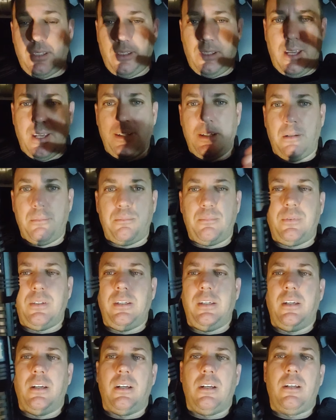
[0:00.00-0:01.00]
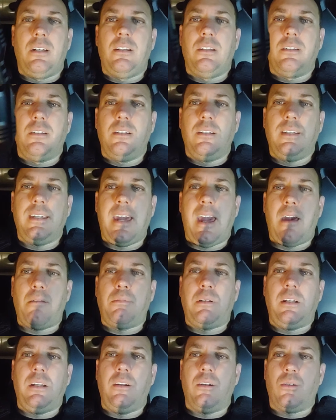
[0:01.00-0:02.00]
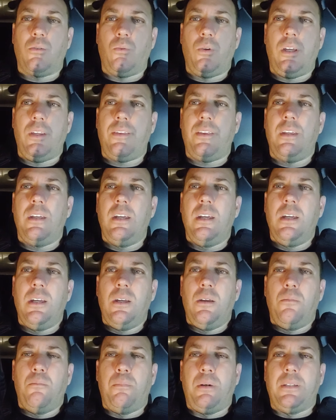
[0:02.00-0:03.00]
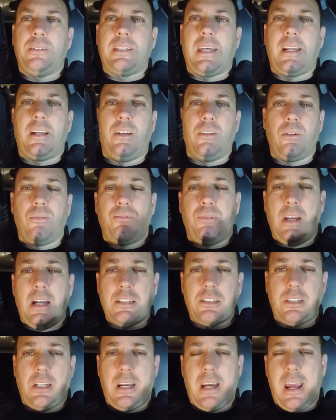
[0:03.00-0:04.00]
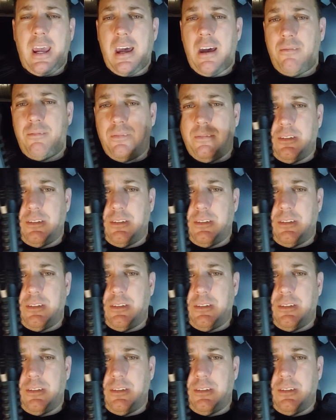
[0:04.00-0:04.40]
to light up the uh, cabin here with. But that other flashlight I have,